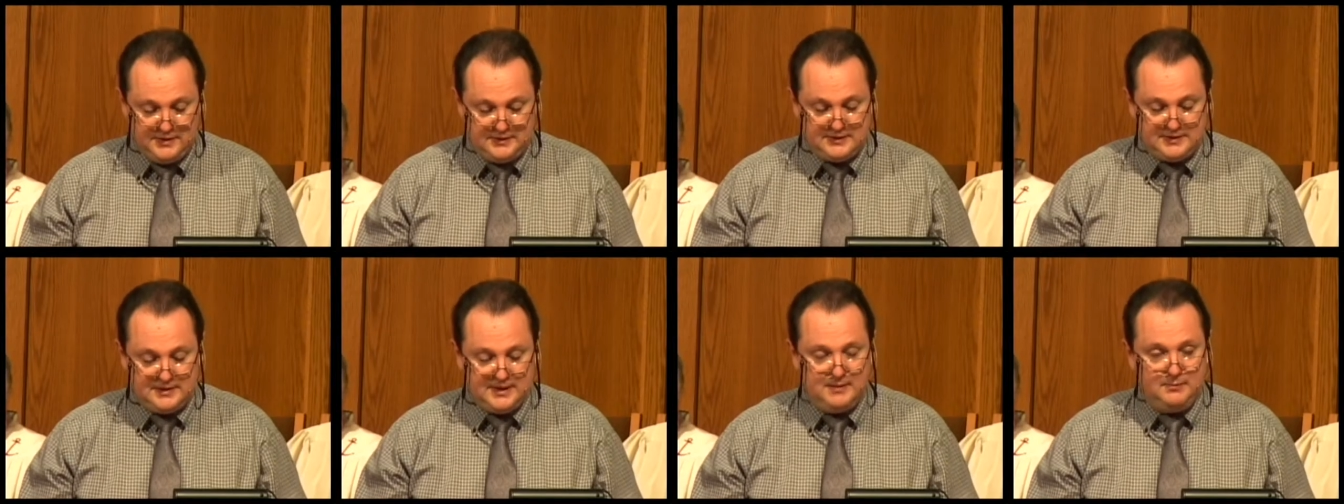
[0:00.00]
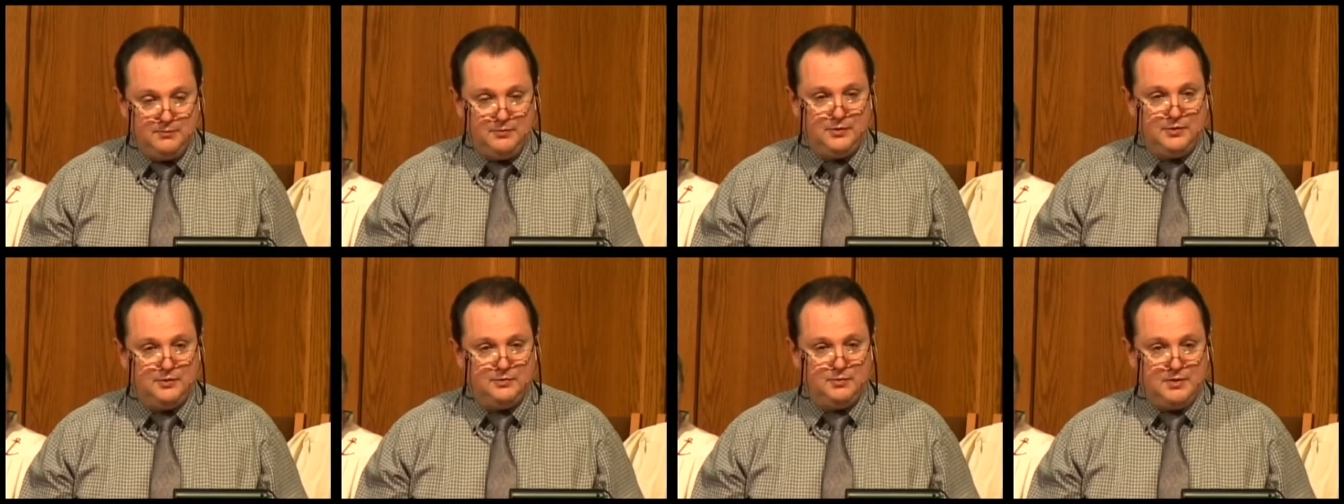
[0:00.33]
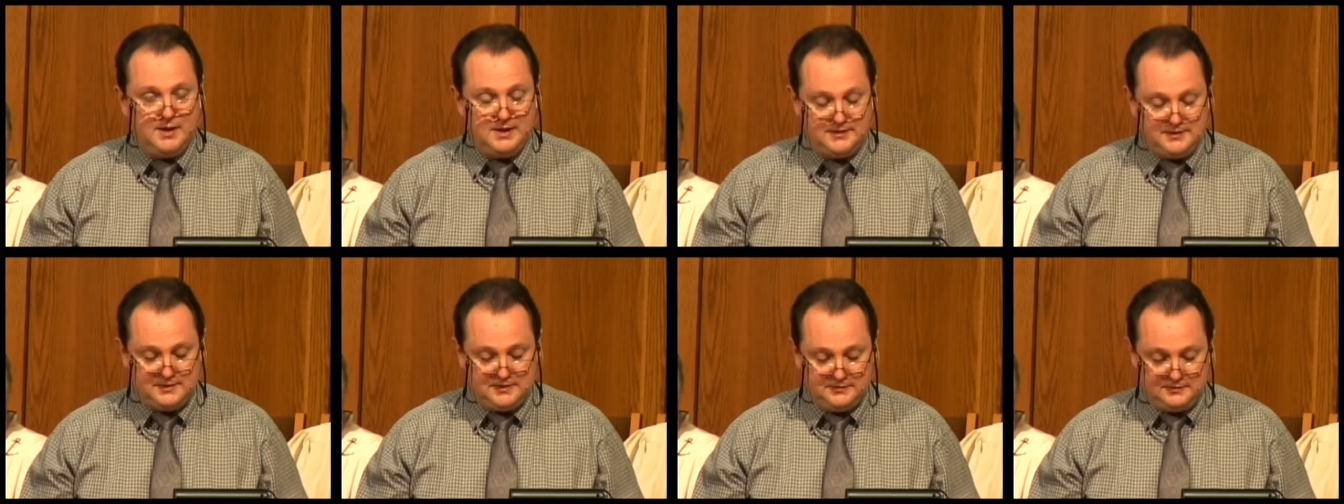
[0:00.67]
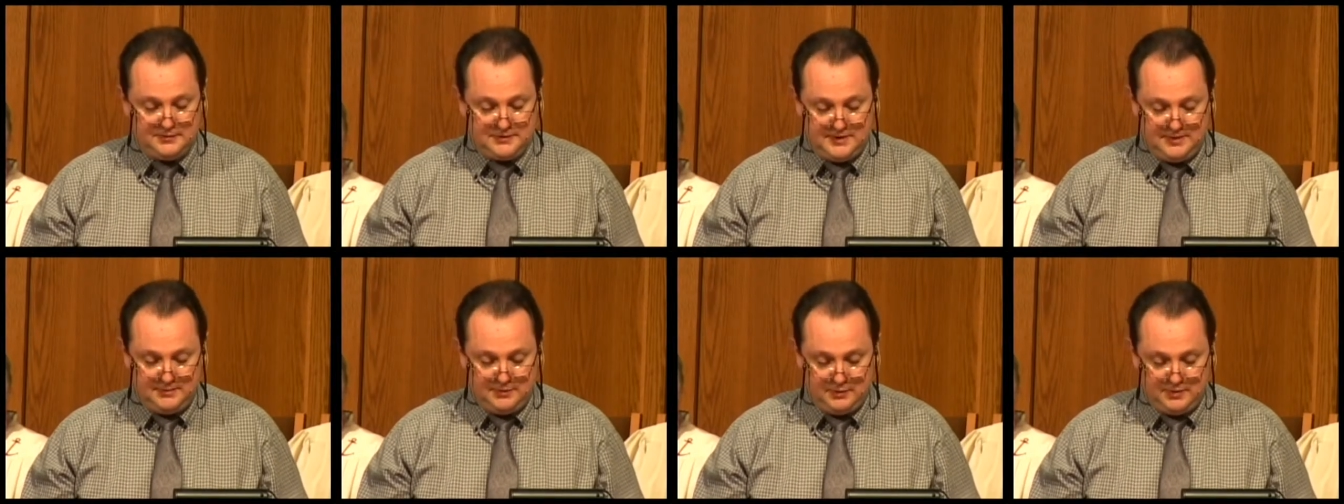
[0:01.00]
of the same threats of
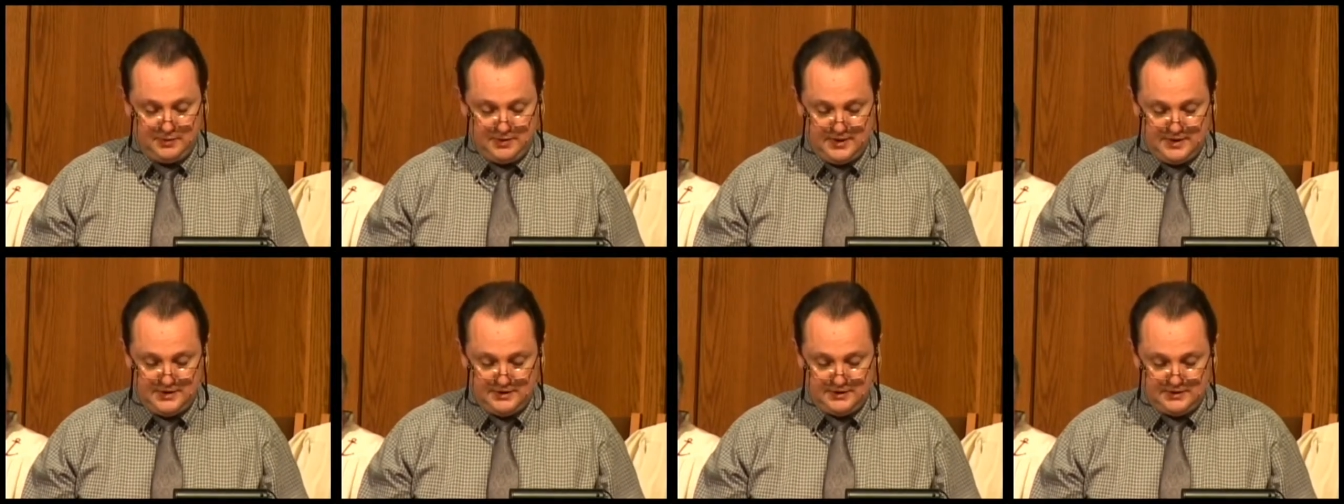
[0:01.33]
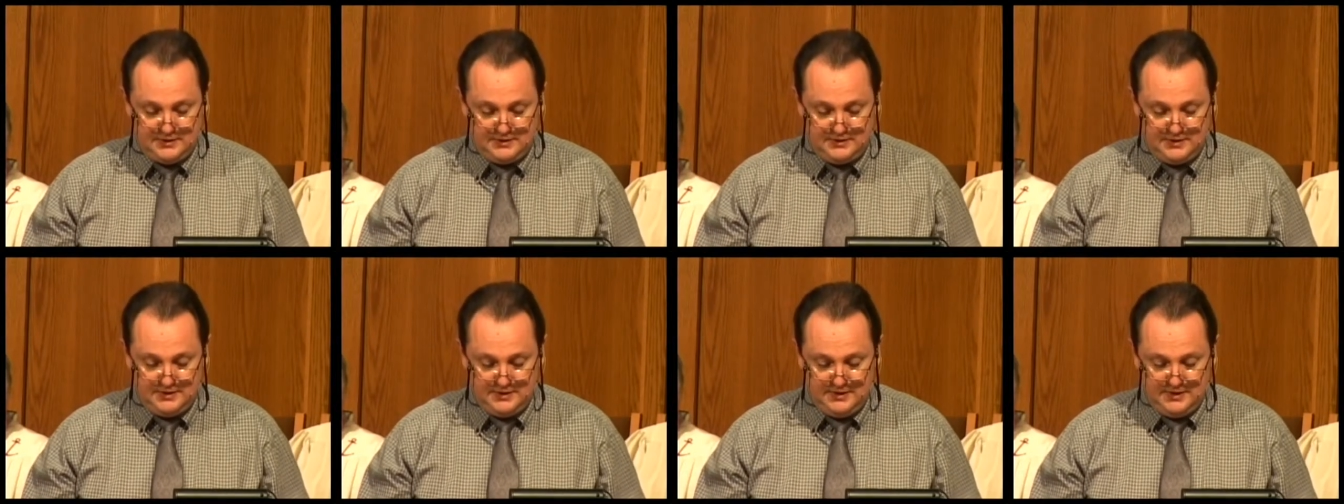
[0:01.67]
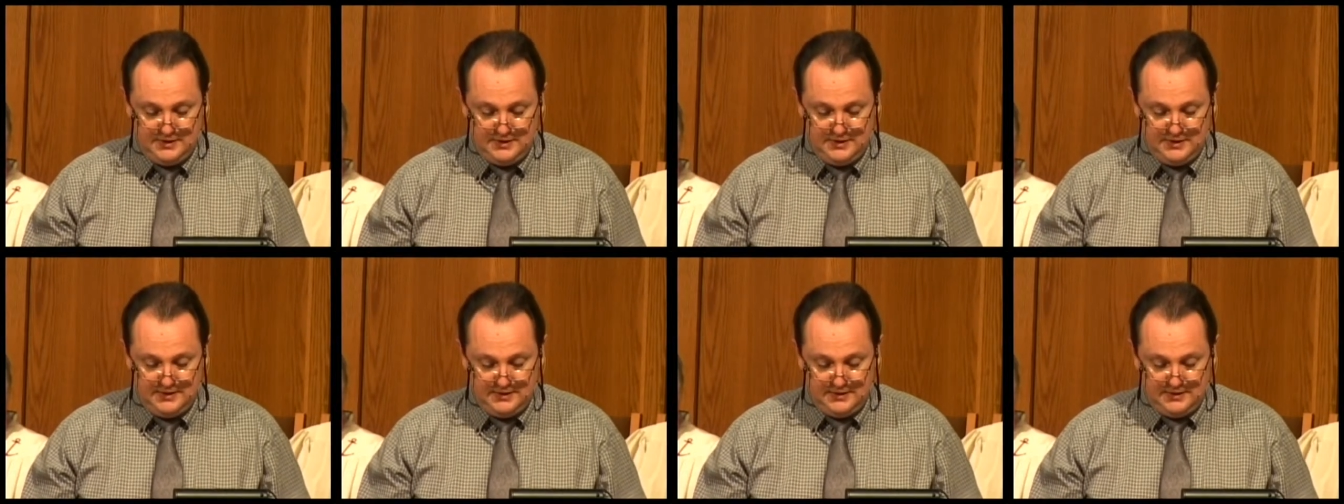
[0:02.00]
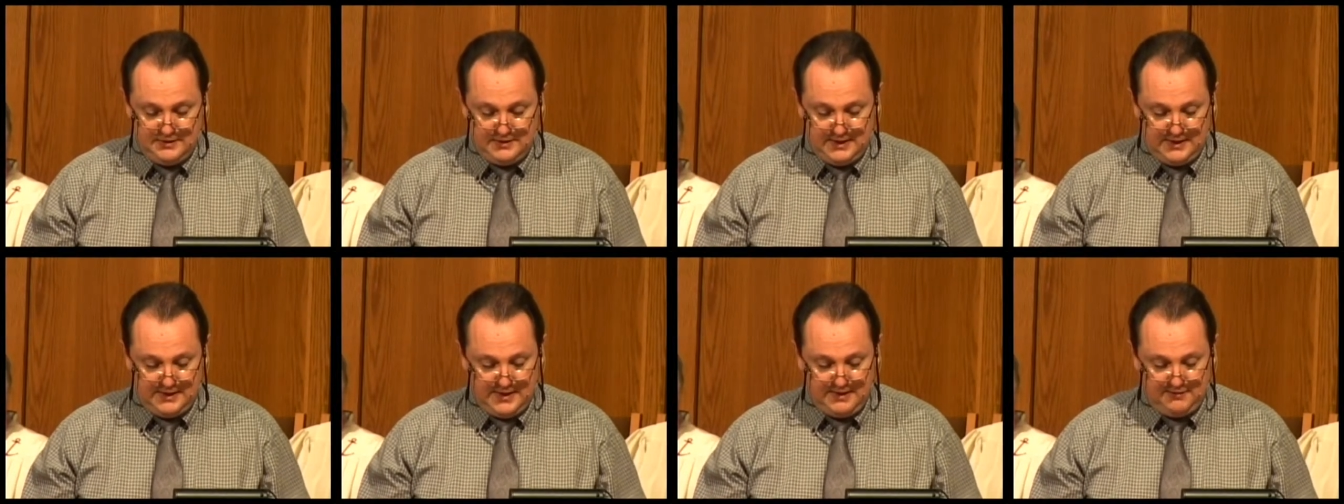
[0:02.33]
separation
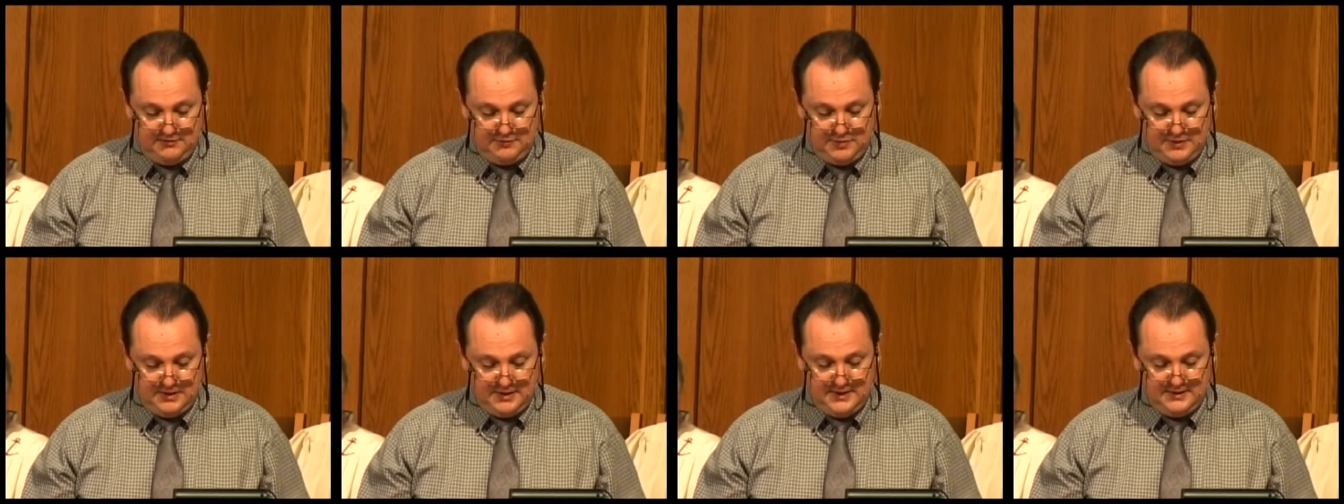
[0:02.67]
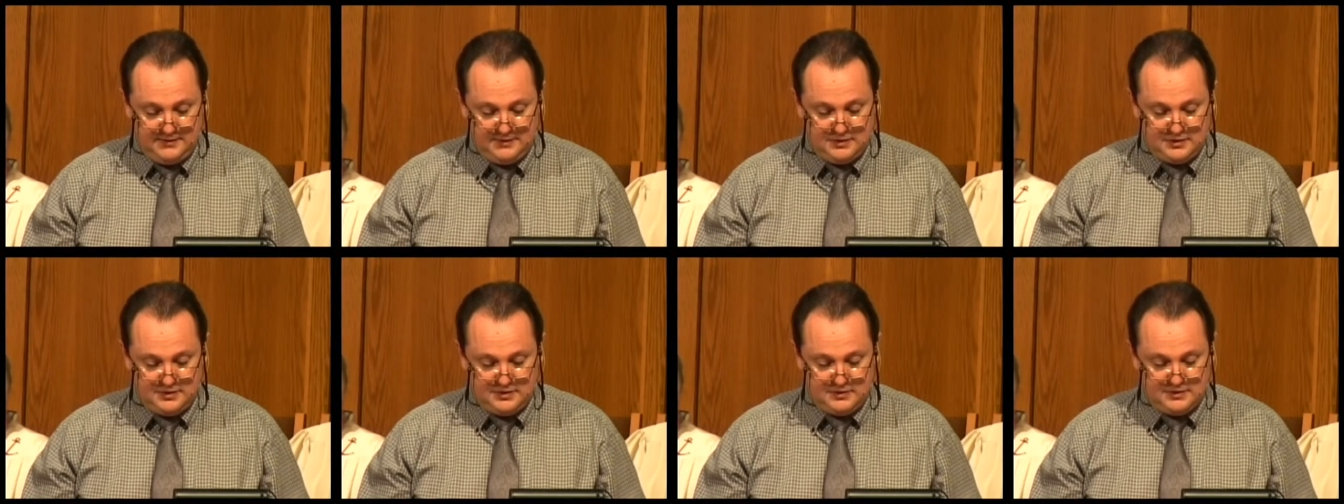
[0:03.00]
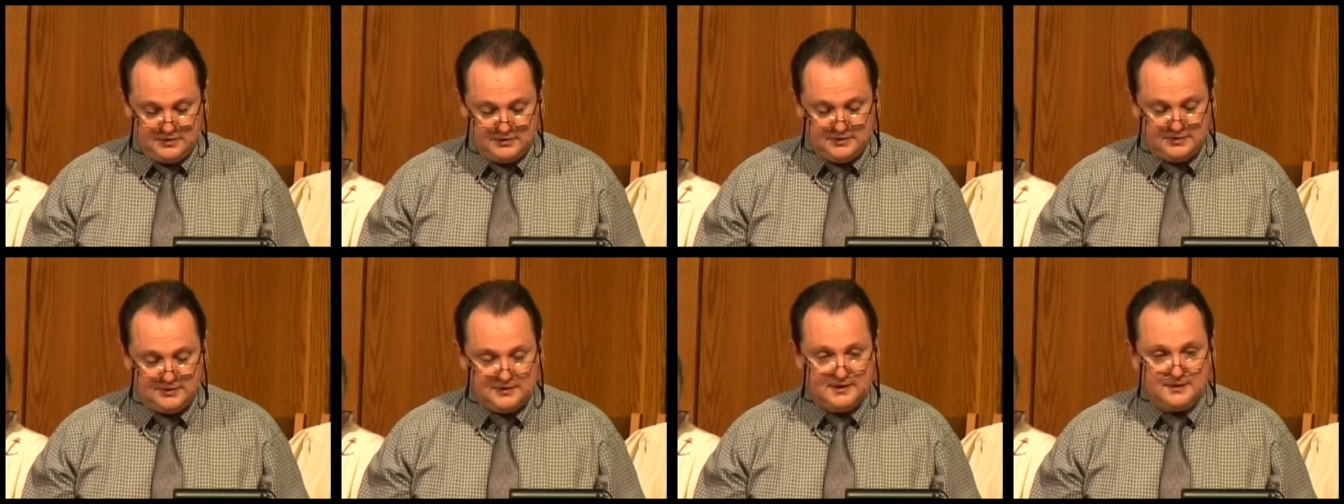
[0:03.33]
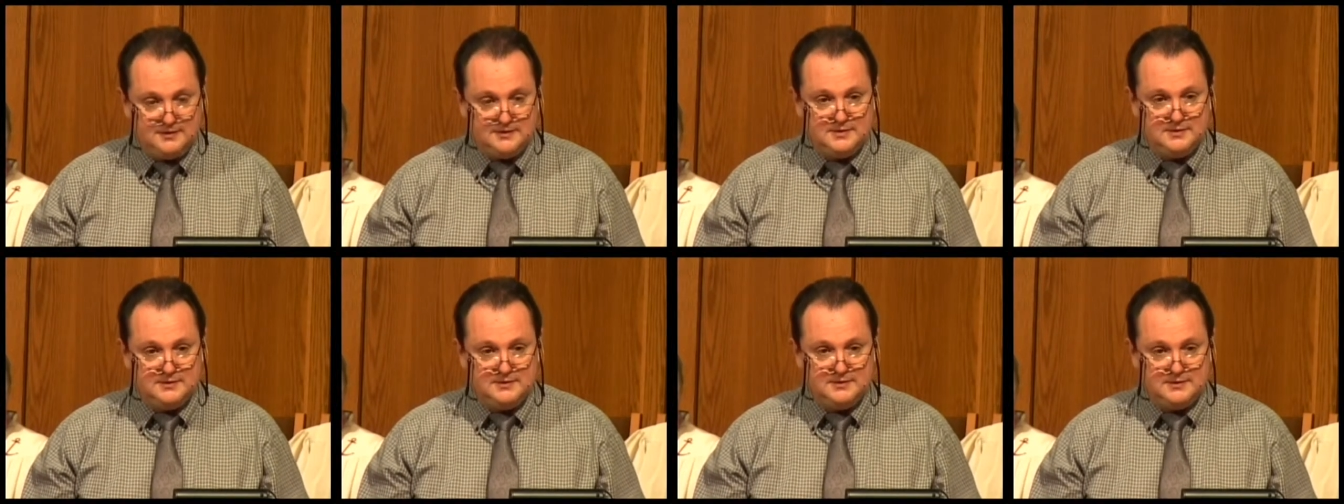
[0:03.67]
that have plagued the church
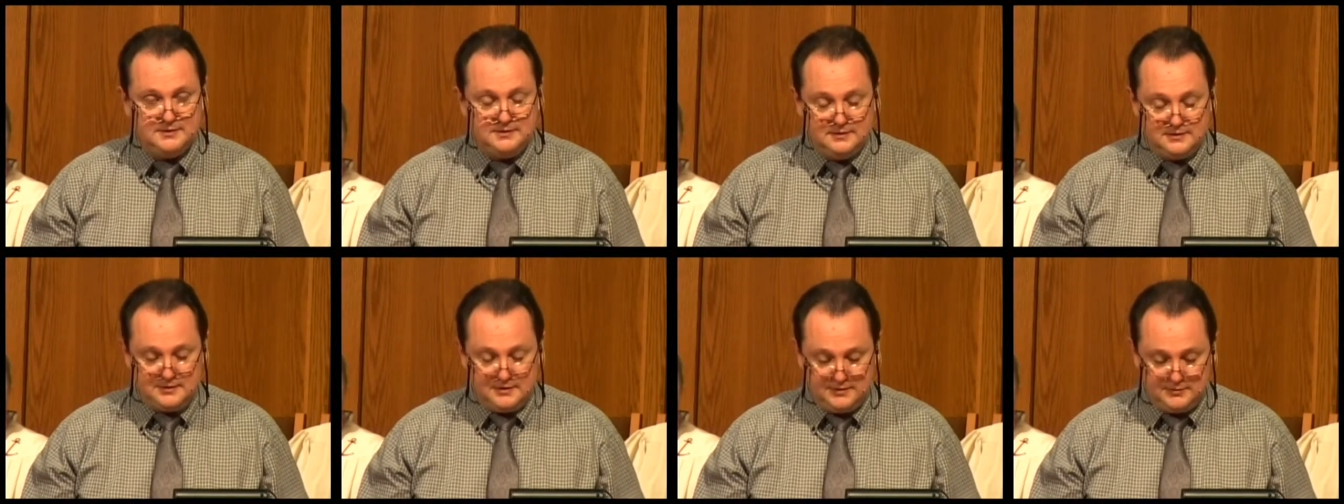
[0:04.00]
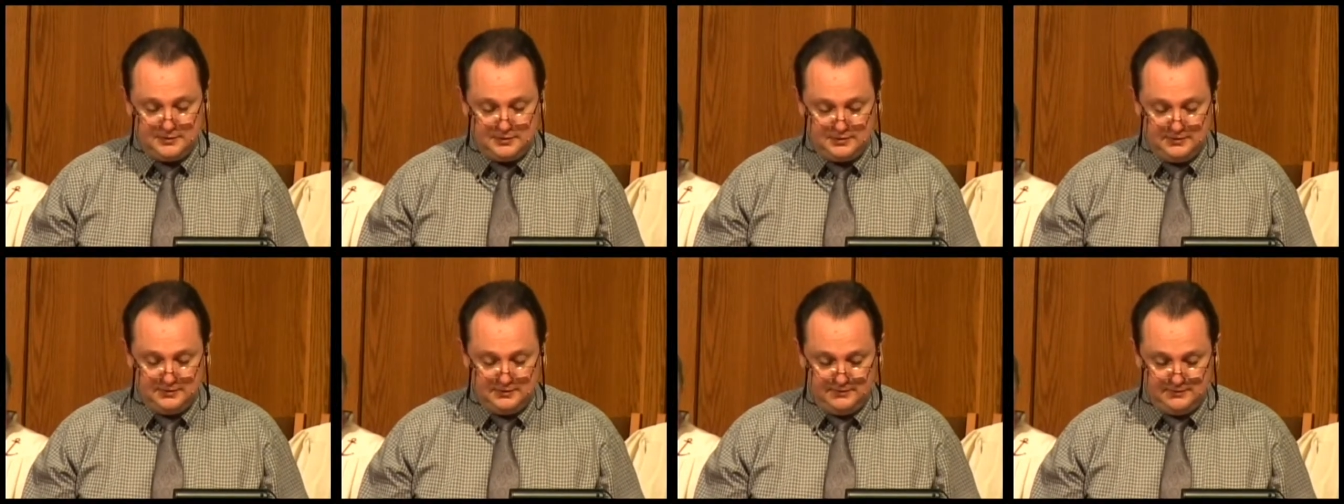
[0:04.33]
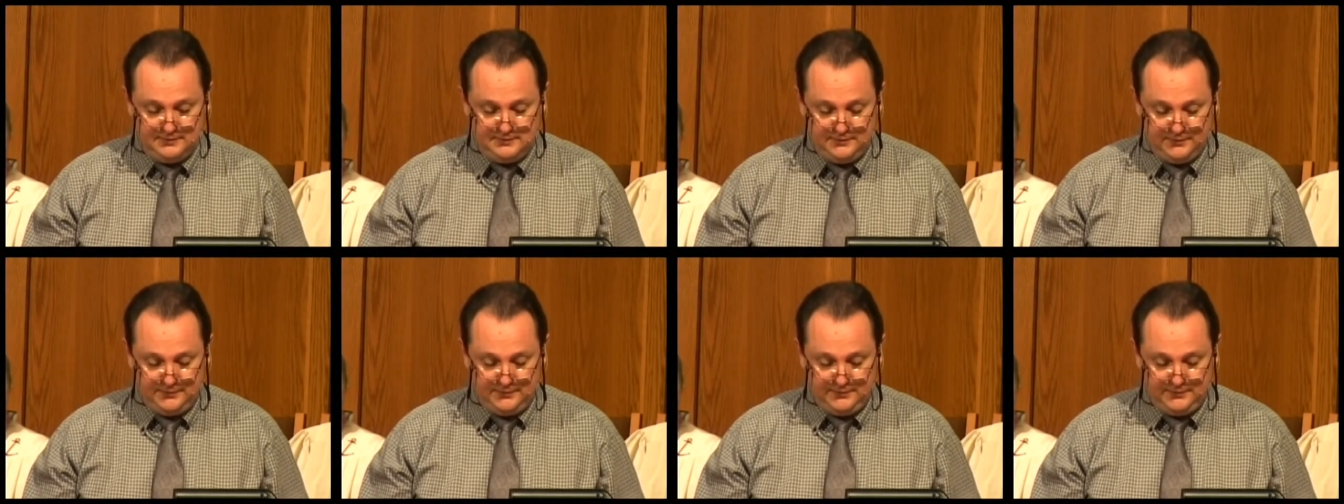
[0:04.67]
since its inception.